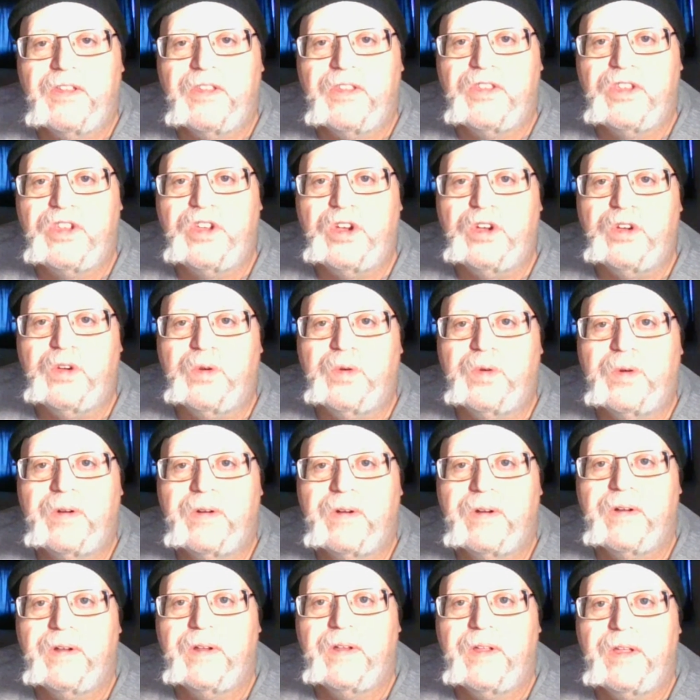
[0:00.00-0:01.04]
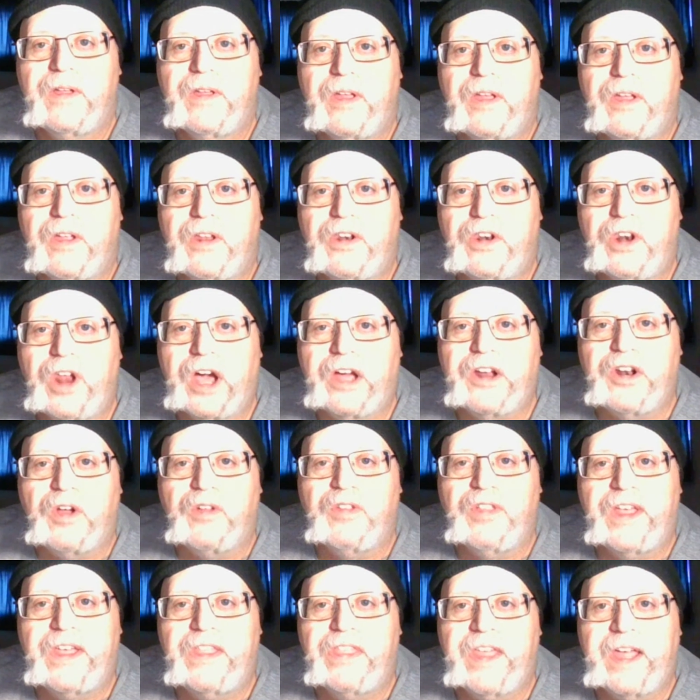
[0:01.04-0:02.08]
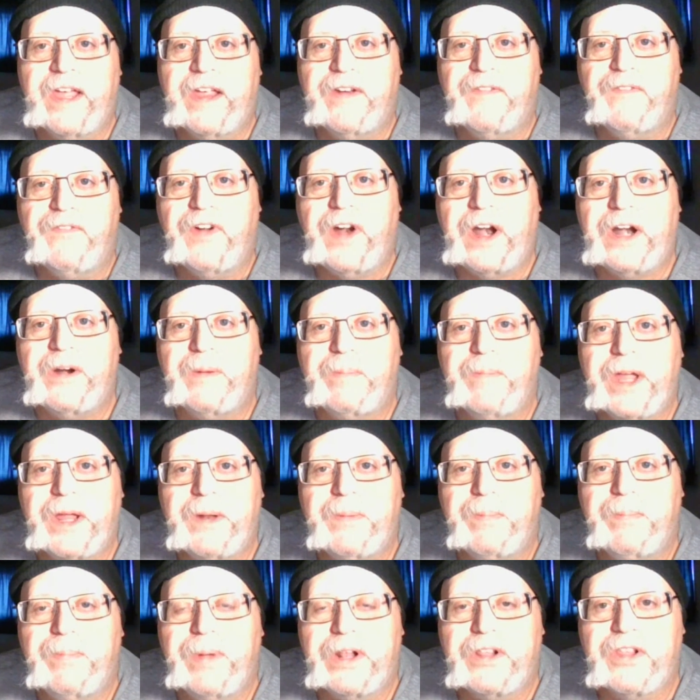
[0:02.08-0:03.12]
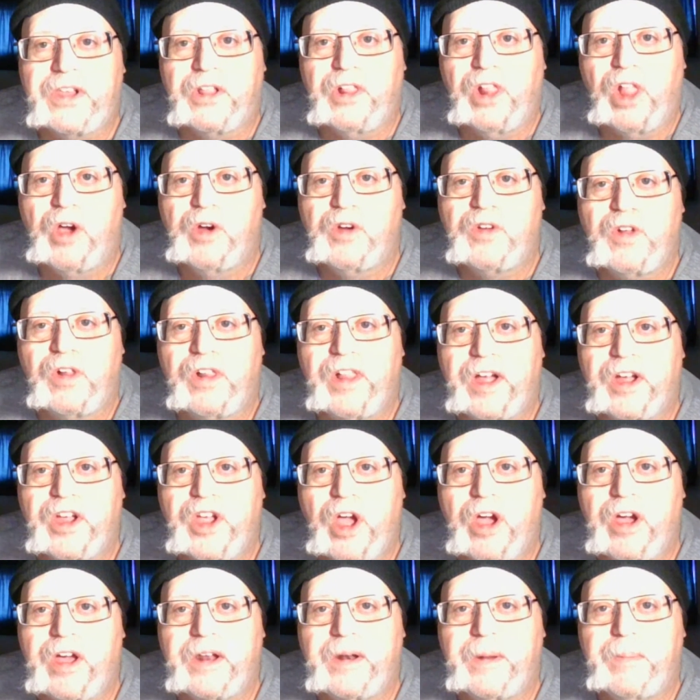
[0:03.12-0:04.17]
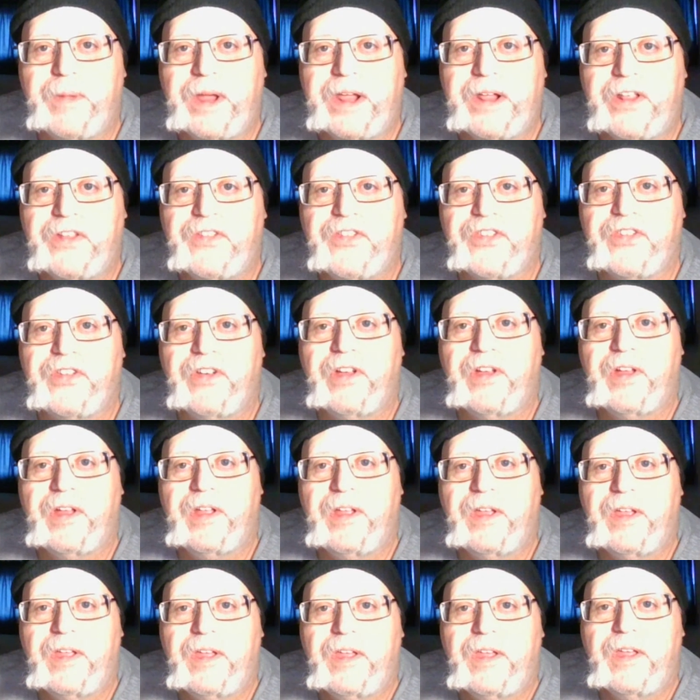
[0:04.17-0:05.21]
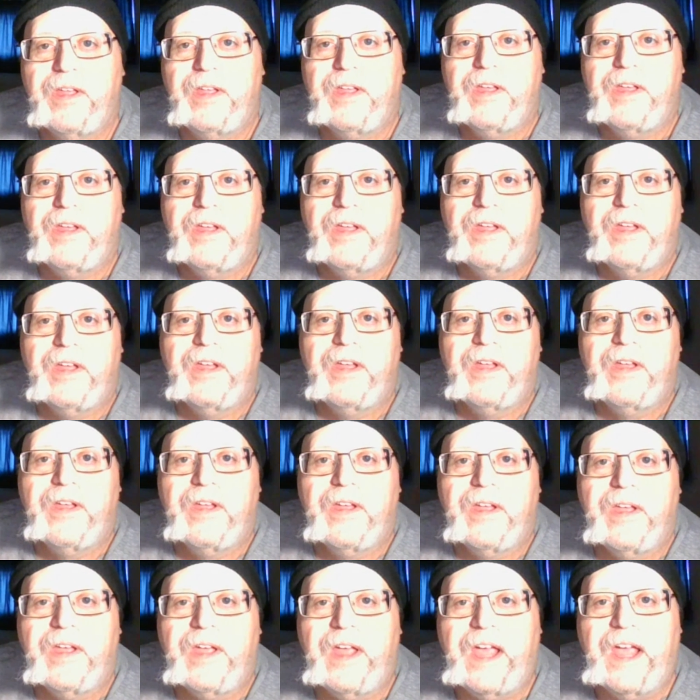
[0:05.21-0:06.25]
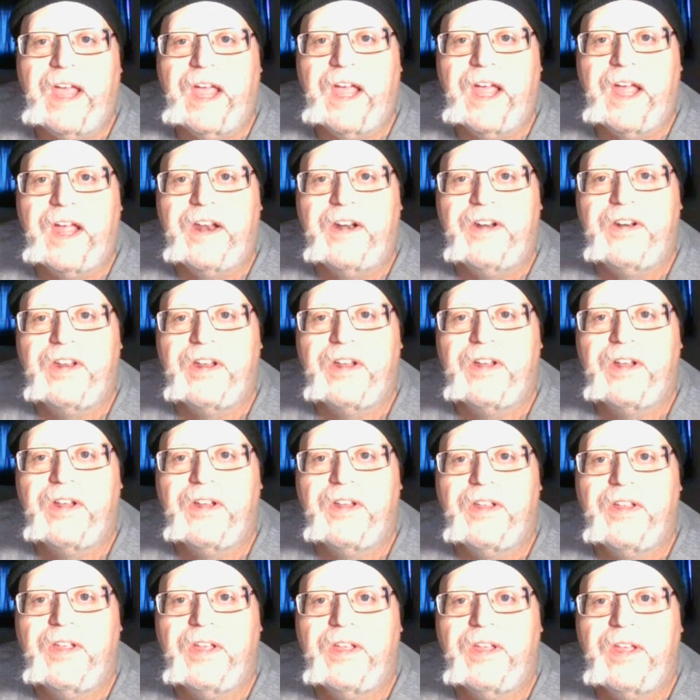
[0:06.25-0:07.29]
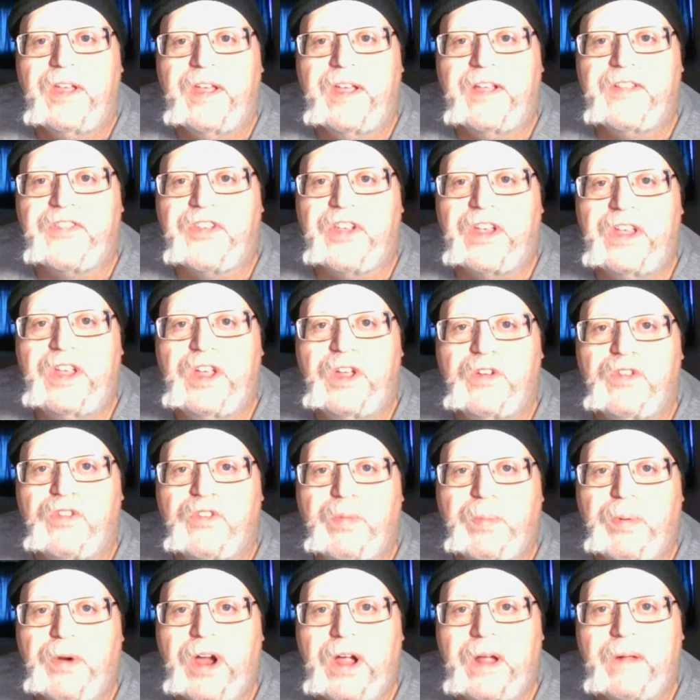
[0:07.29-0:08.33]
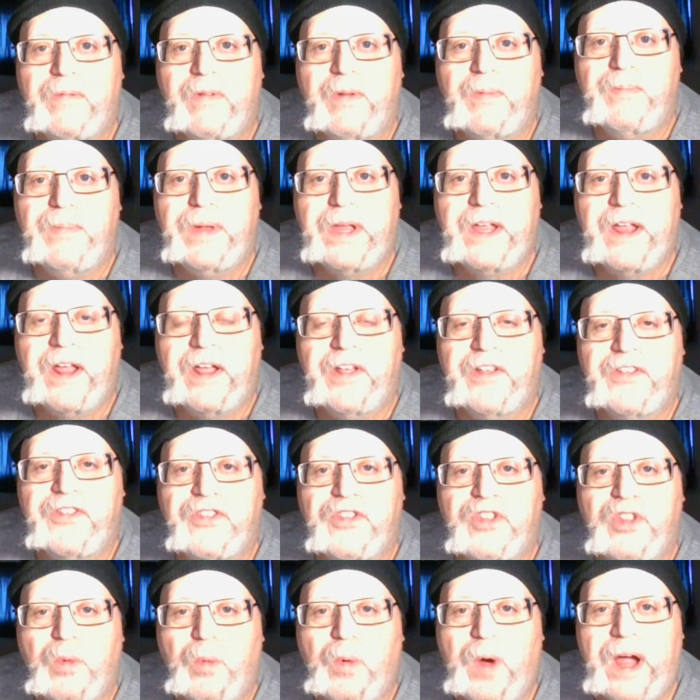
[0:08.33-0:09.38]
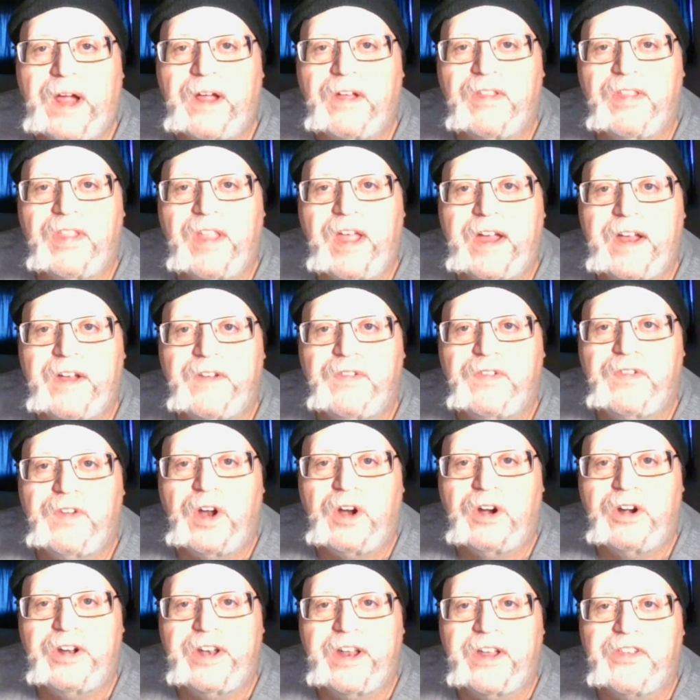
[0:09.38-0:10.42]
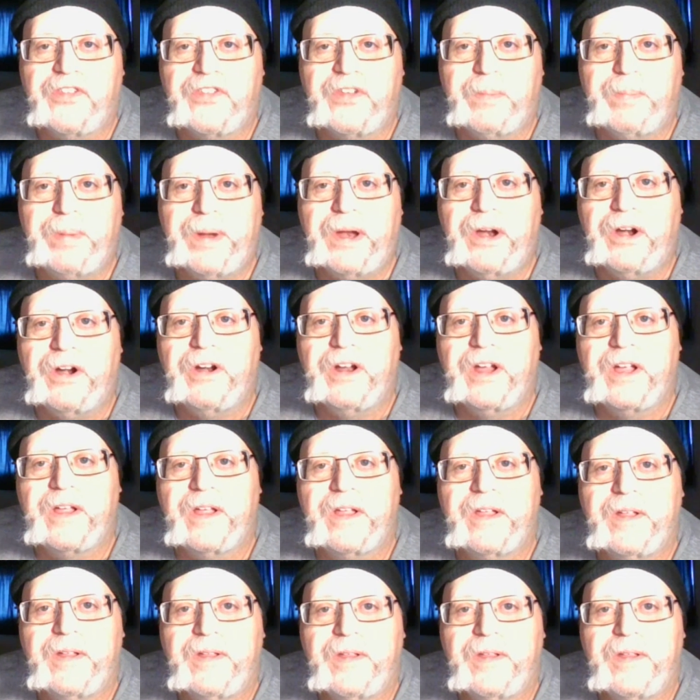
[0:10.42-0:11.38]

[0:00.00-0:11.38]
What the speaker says: to not only the environment, but to local economies. And it's a huge problem because the wildlife are disappearing,